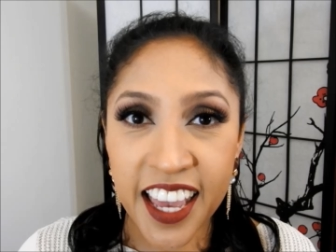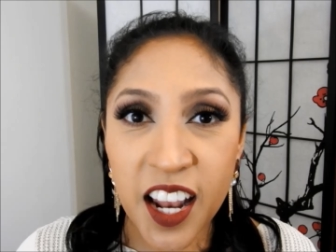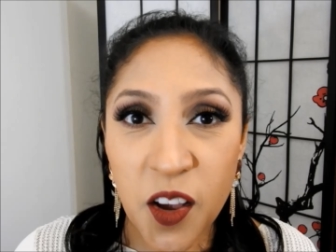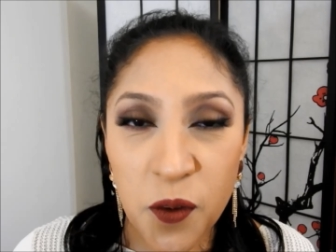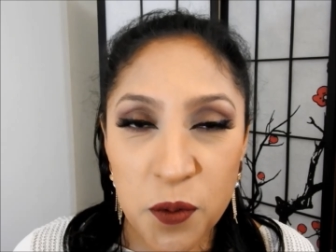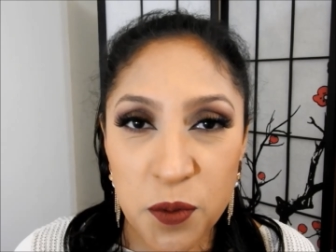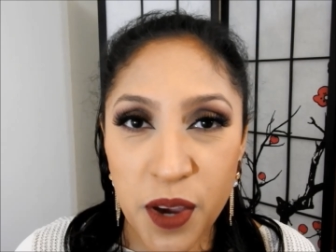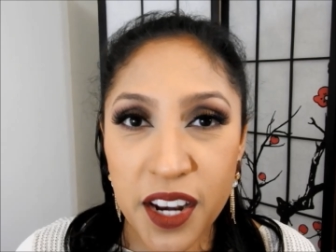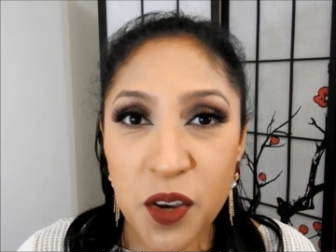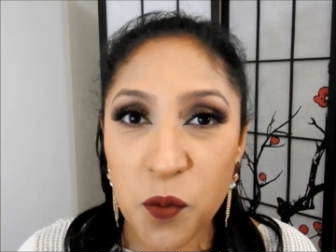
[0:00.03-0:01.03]
Hello
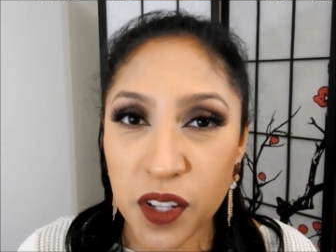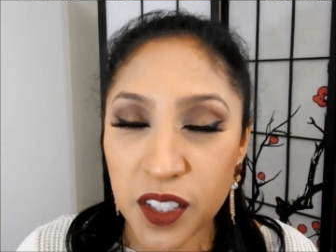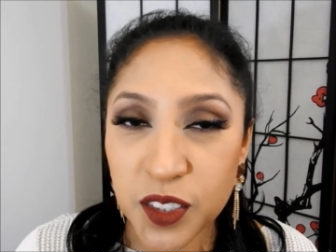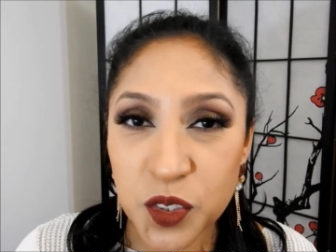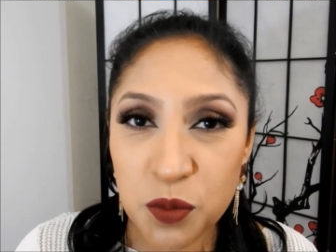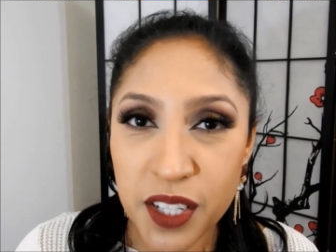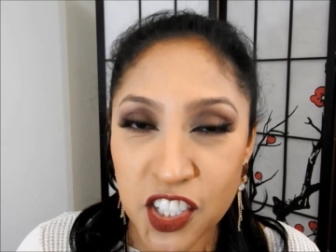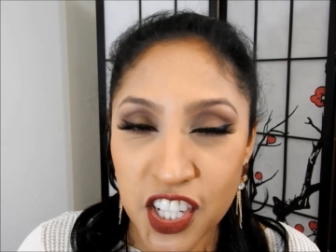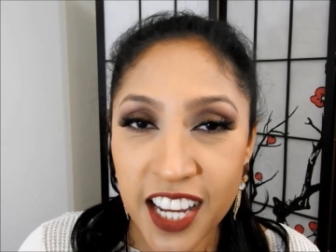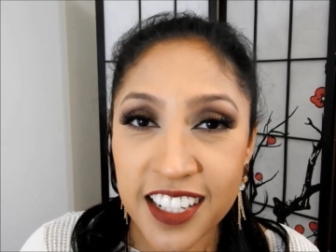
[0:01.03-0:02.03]
everybody and welcome to my
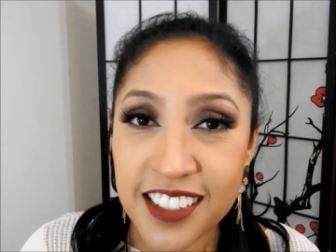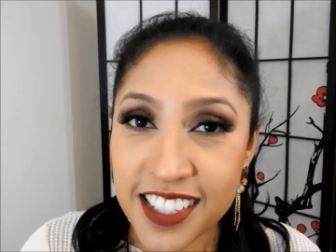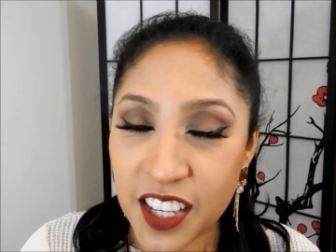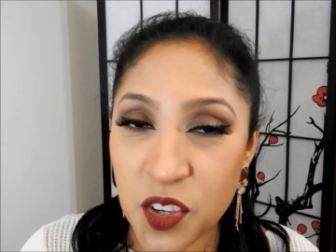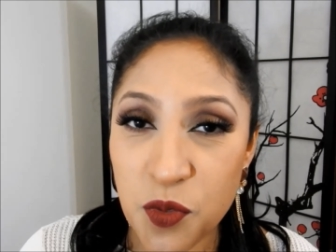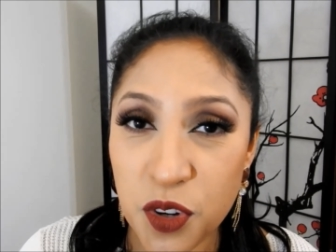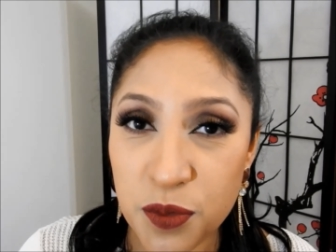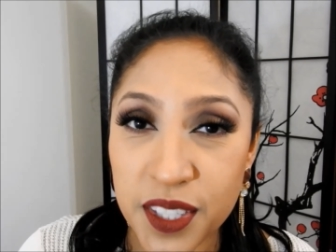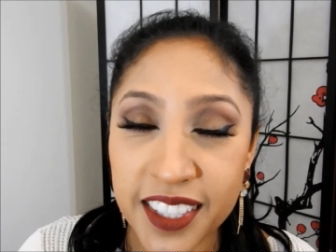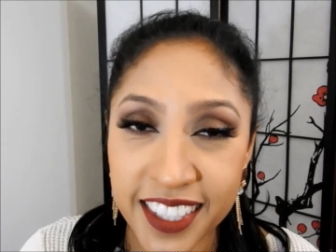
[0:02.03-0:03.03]
channel. Thank you for
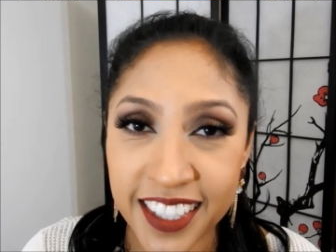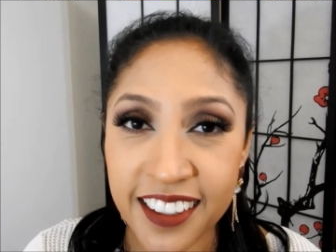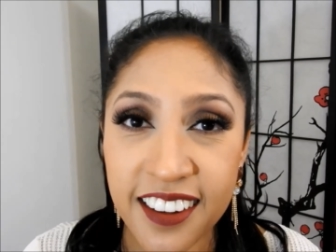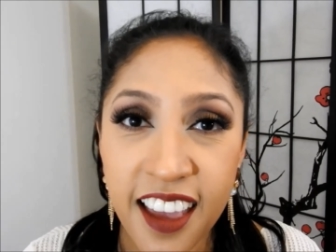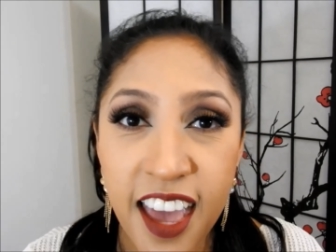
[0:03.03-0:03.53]
being here.